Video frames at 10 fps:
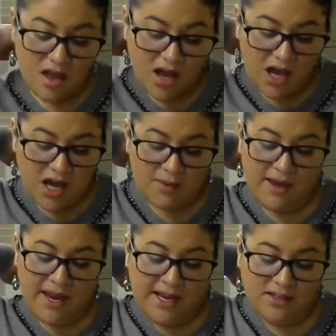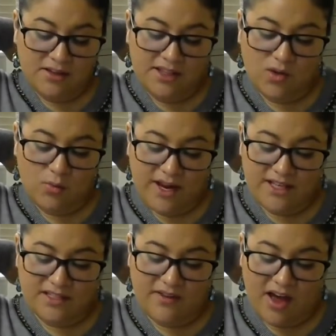Handling the
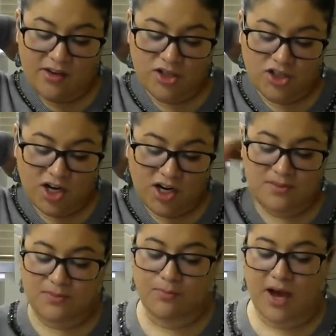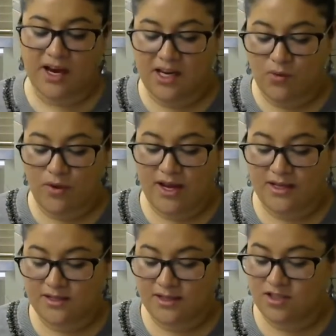waste of other sharps. Body
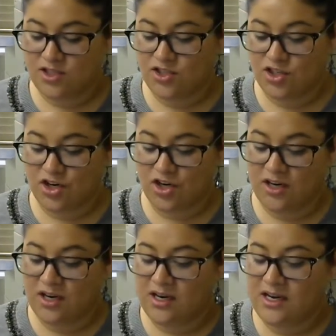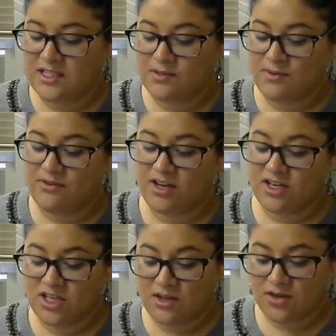waste, such as urine, needs to be
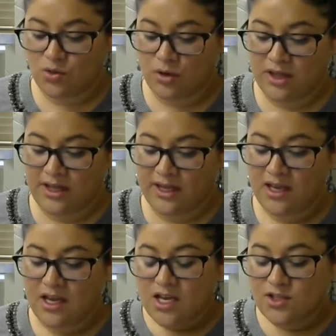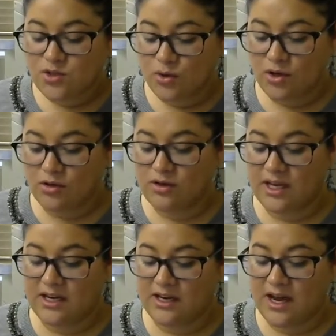flushed down the toilet. Soiled
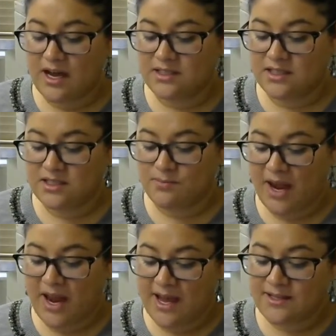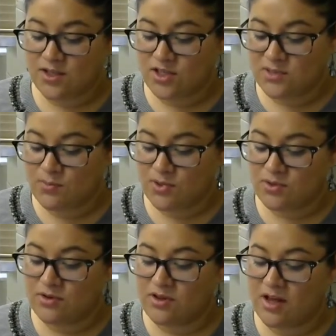incontinence pads or
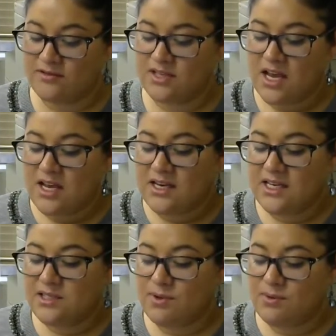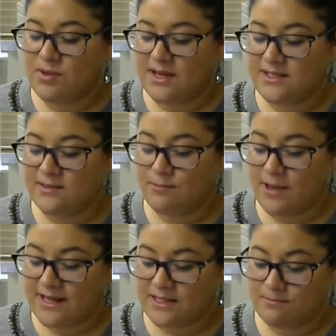disposable gloves need to be placed in
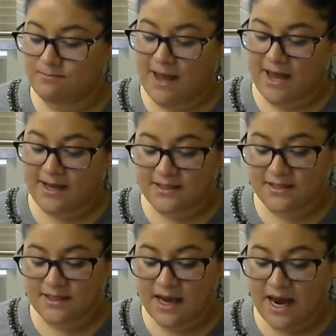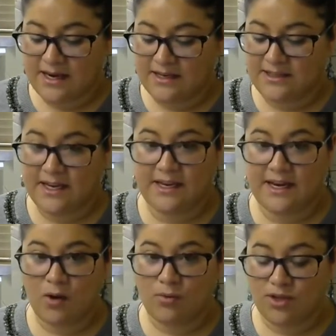plastic bags, tied and taken
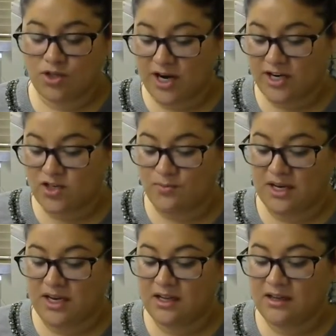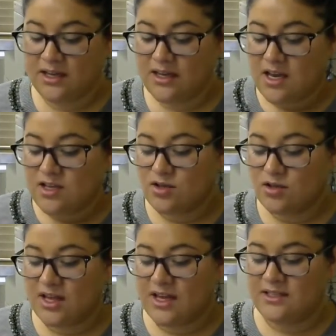out with the trash immediately so
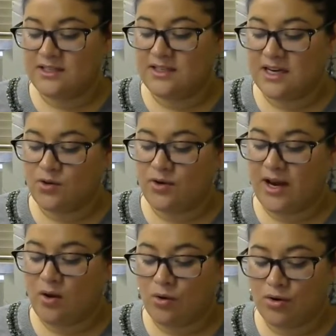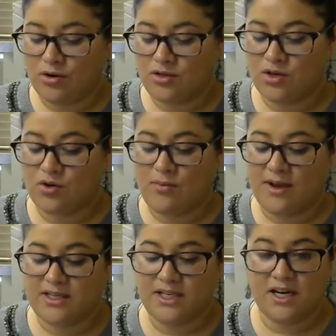that it does not create odors or grow
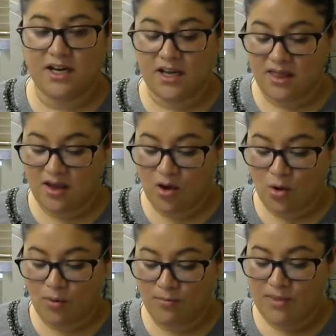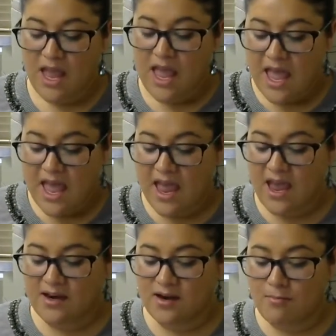bacteria in the home.
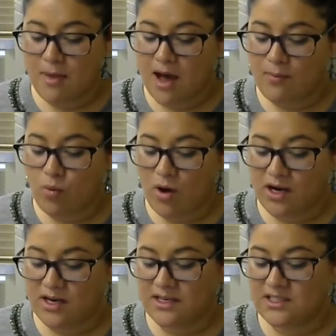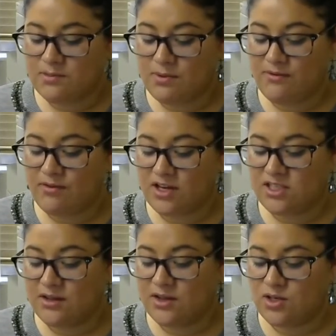And mop water needs to be flushed
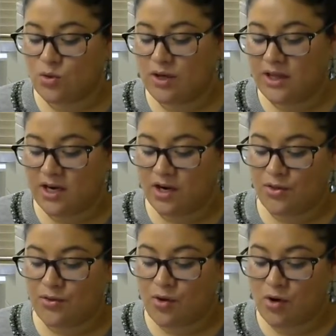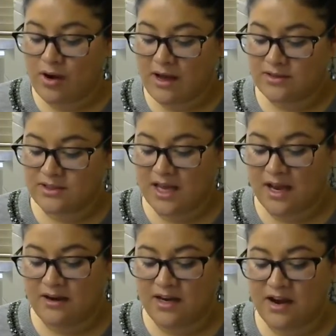down the toilet or thrown
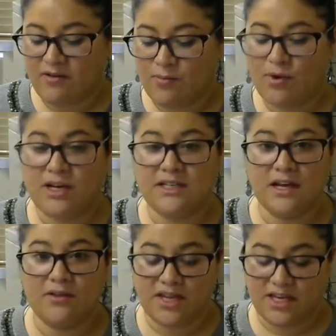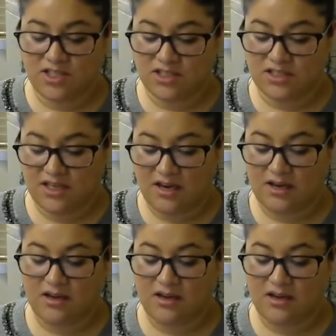outside. Never put it down the kitchen sink.